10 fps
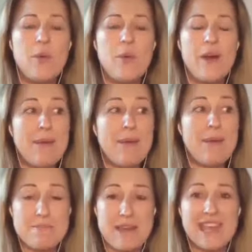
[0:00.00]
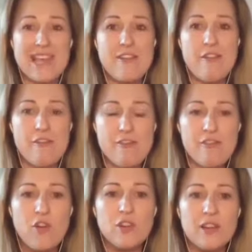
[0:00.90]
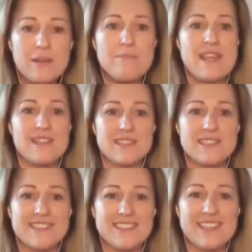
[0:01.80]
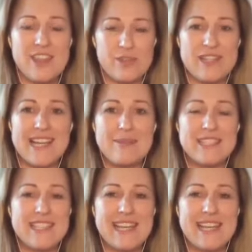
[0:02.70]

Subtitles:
Whereas I'm actually making full meals three times a day.